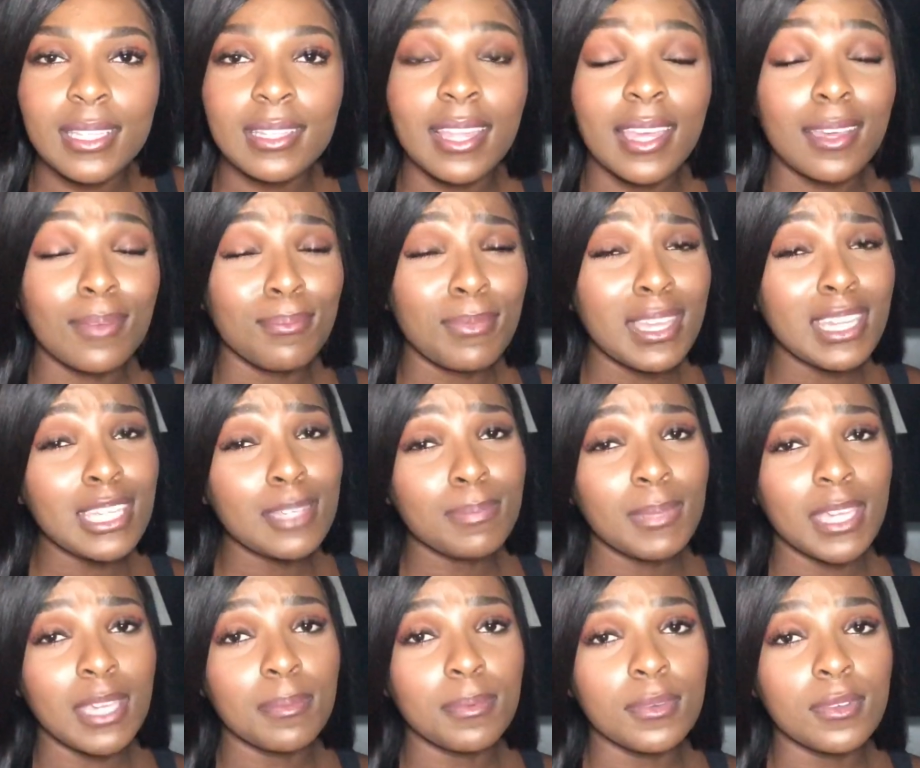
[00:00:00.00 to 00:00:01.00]
like many
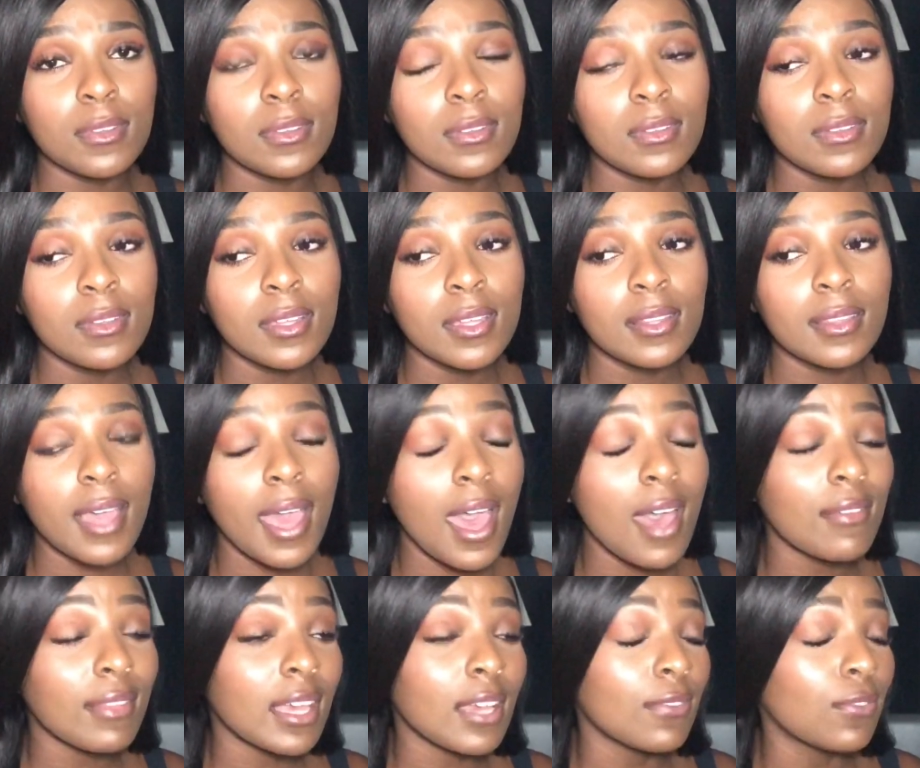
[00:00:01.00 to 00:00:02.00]
people that
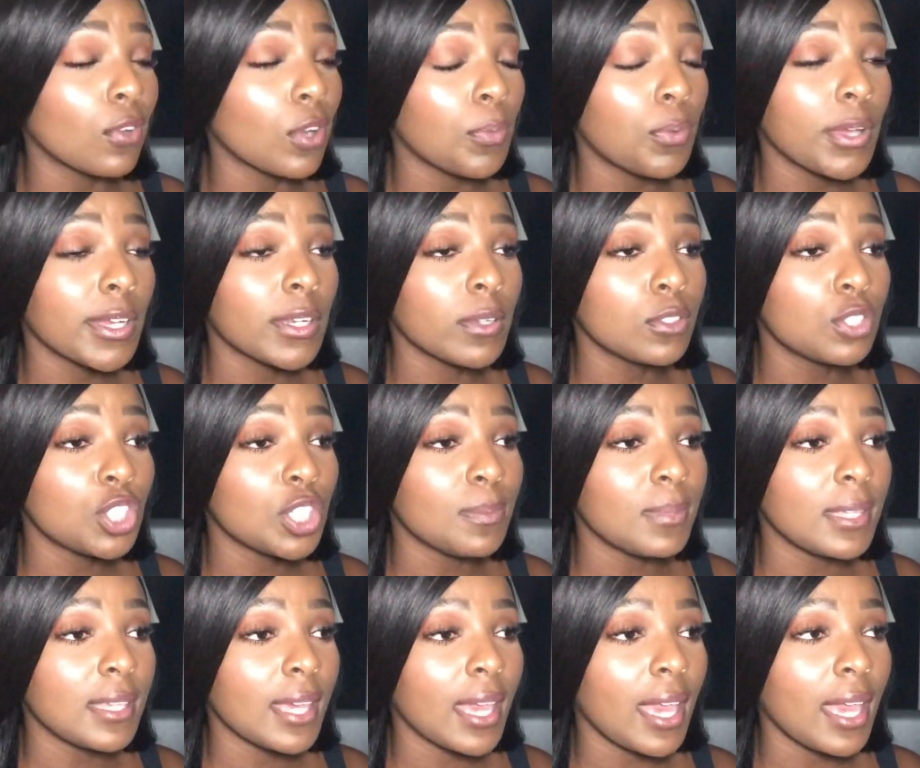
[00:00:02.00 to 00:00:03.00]
have like 4.0
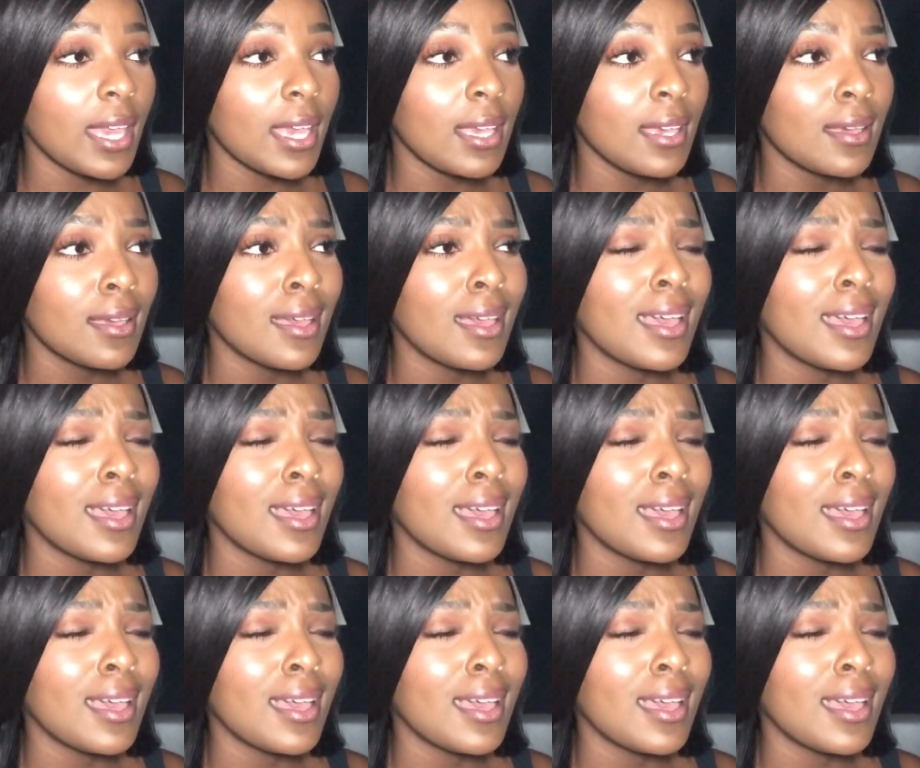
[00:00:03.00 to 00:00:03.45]
GPA,